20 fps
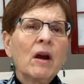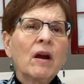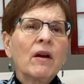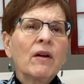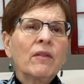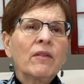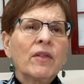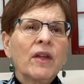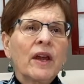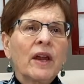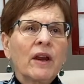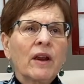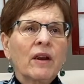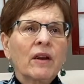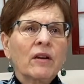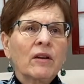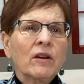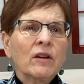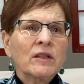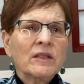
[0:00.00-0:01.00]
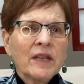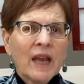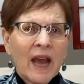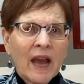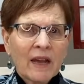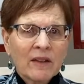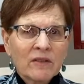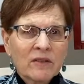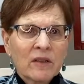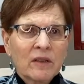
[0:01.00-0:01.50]
their
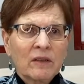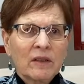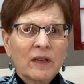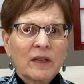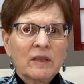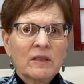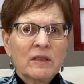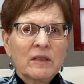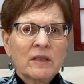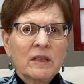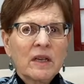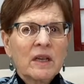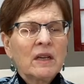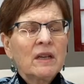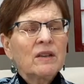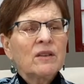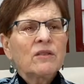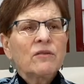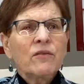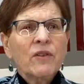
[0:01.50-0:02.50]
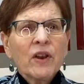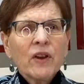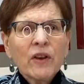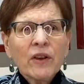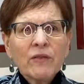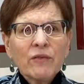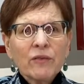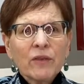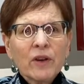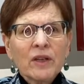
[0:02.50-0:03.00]
task list. It's very
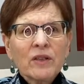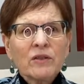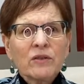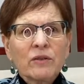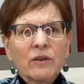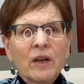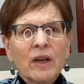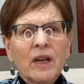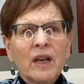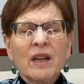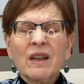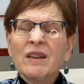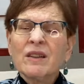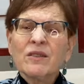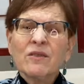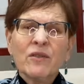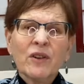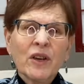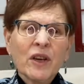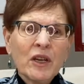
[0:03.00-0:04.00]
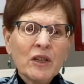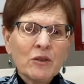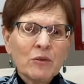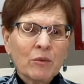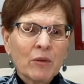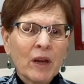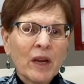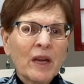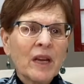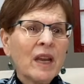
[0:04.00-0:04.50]
frustrating. It's very
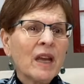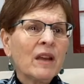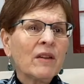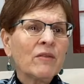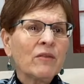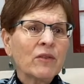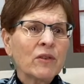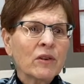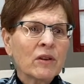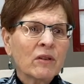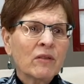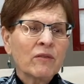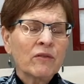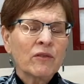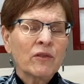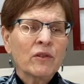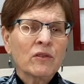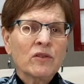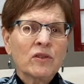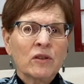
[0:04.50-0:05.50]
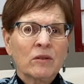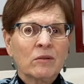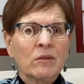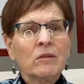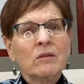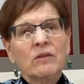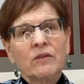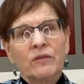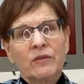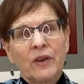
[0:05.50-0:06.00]
draining for
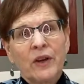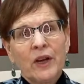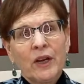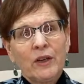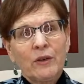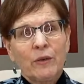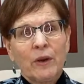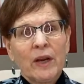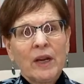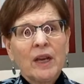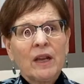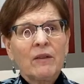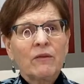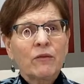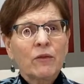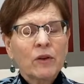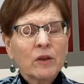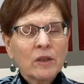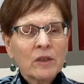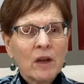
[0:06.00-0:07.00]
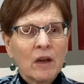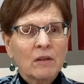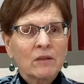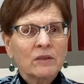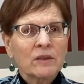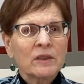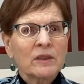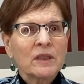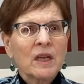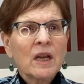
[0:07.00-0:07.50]
children. It's very draining for
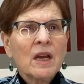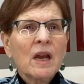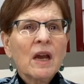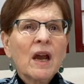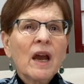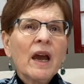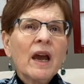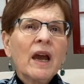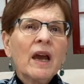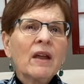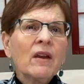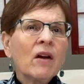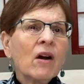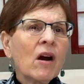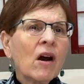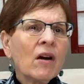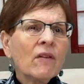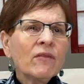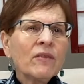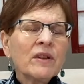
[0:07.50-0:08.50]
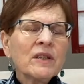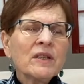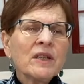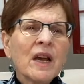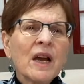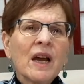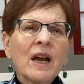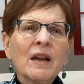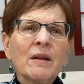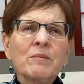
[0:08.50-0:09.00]
adults. And
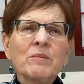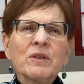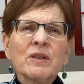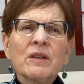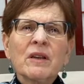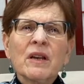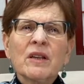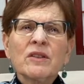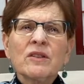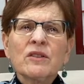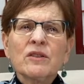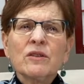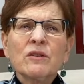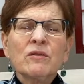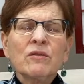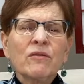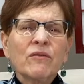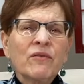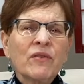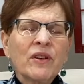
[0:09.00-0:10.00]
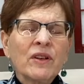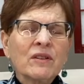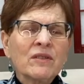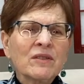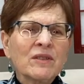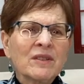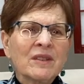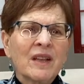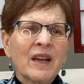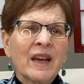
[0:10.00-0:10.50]
oftentimes a student
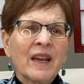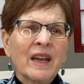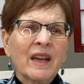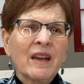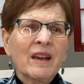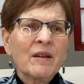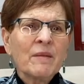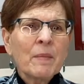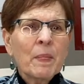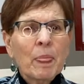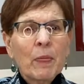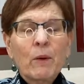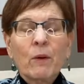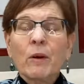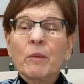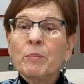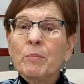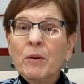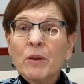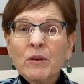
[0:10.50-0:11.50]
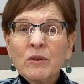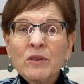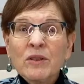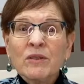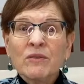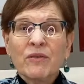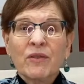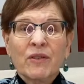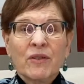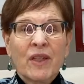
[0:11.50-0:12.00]
feels like, or a
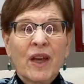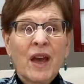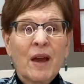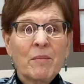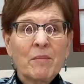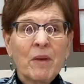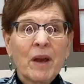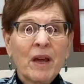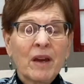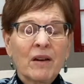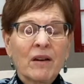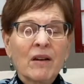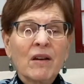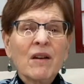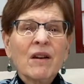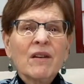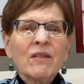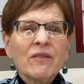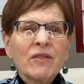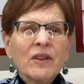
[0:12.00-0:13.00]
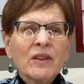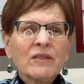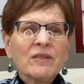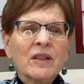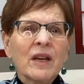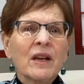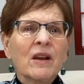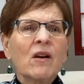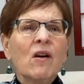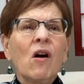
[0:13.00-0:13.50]
person for that matter, feels
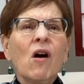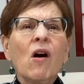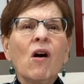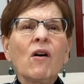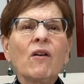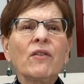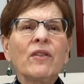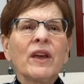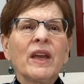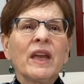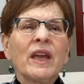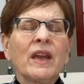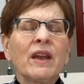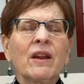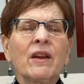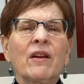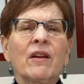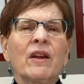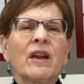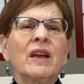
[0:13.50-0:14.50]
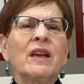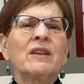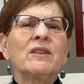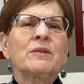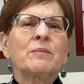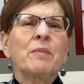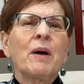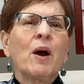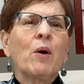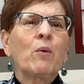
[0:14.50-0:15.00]
like all they hear is
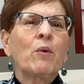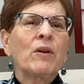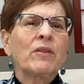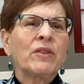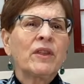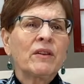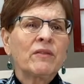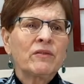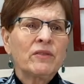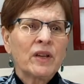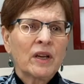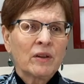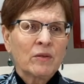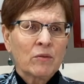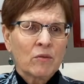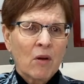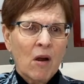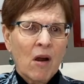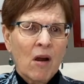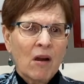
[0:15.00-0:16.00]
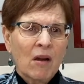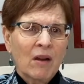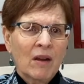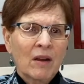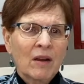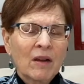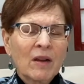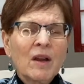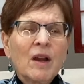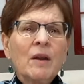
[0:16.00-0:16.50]
about what they've done wrong.
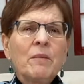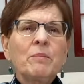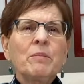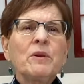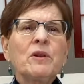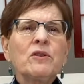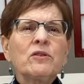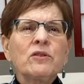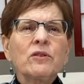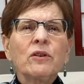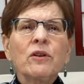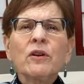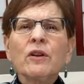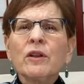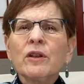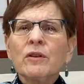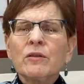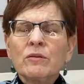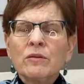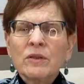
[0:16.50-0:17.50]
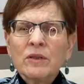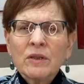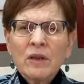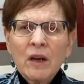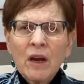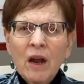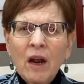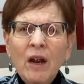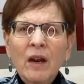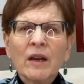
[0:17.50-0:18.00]
Be sure you
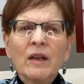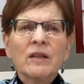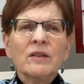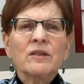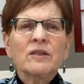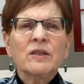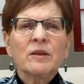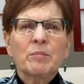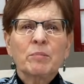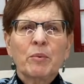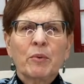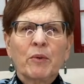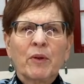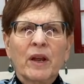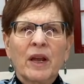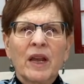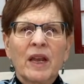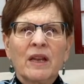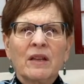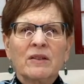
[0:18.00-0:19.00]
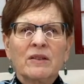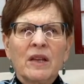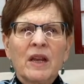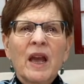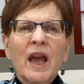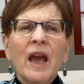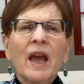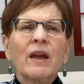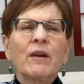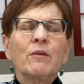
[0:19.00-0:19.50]
target some praise
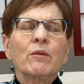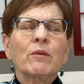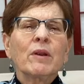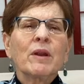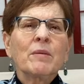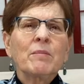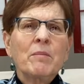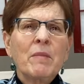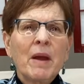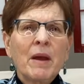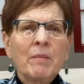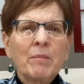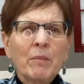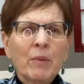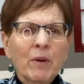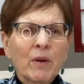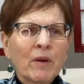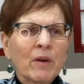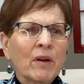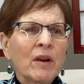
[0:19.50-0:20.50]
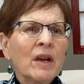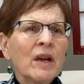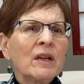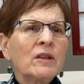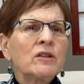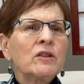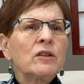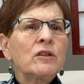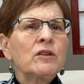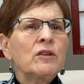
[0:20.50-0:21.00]
and remember
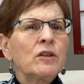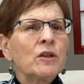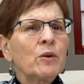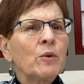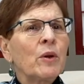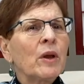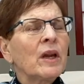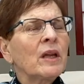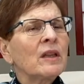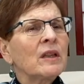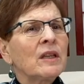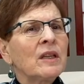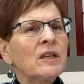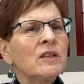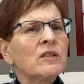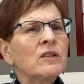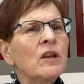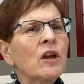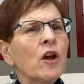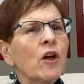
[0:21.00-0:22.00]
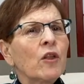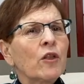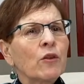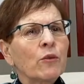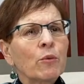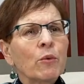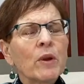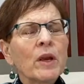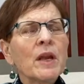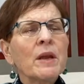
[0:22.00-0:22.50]
to do at least
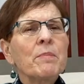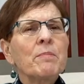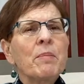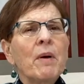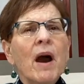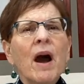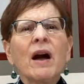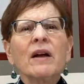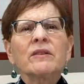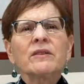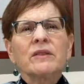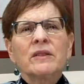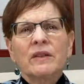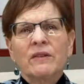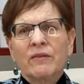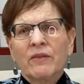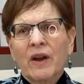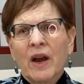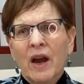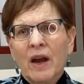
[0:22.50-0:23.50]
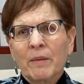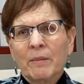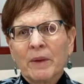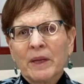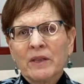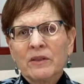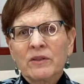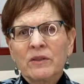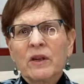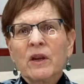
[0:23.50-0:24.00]
3 positive
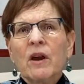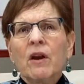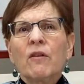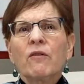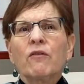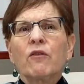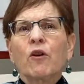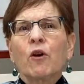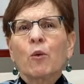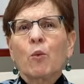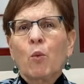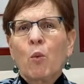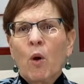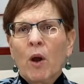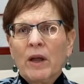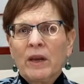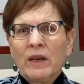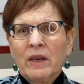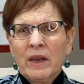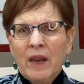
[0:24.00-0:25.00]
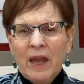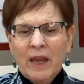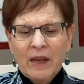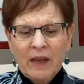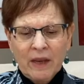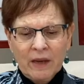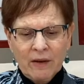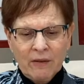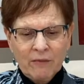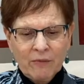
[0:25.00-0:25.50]
comments for 1
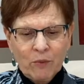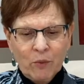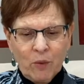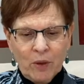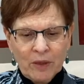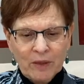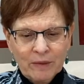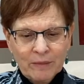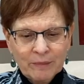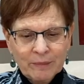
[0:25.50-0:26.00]
negative one.